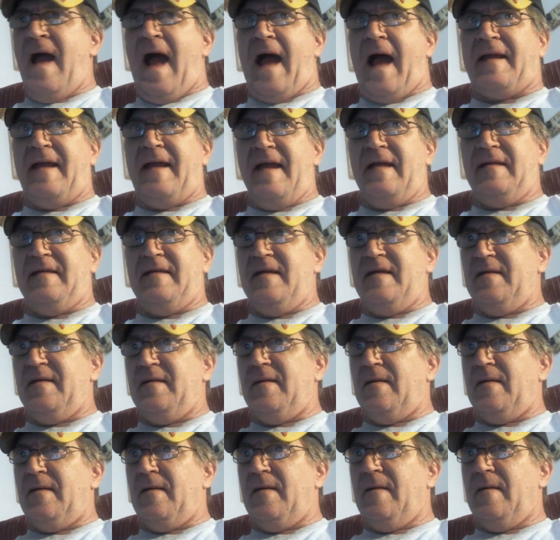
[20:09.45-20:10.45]
I can't get
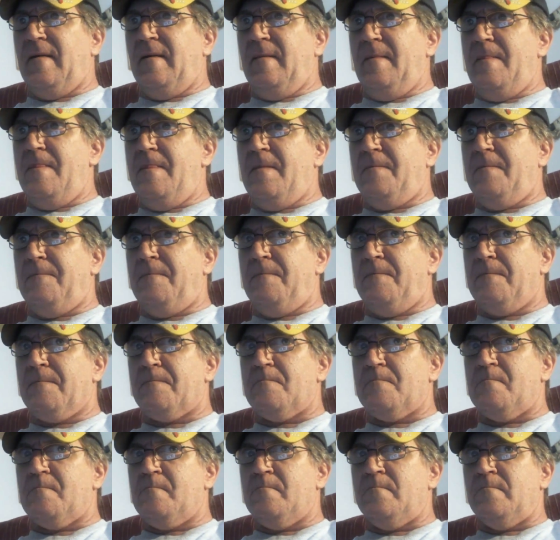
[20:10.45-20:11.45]

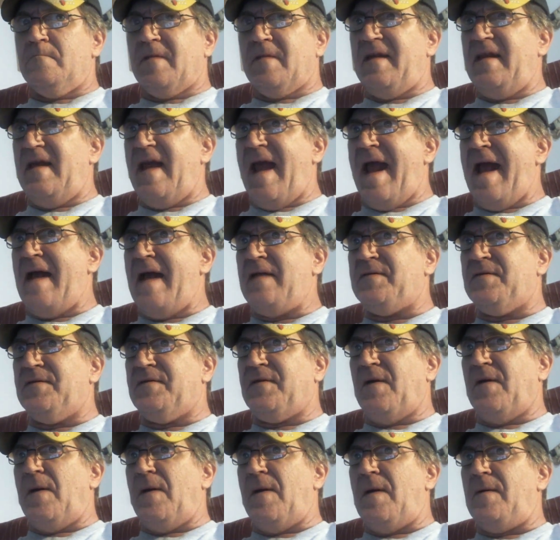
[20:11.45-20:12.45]
any
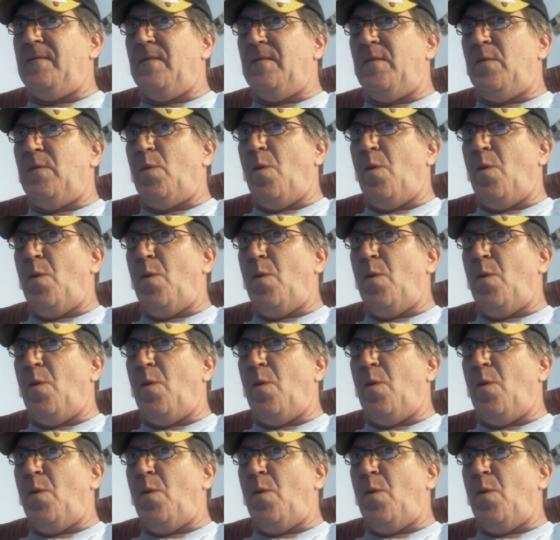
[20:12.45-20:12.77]
answers on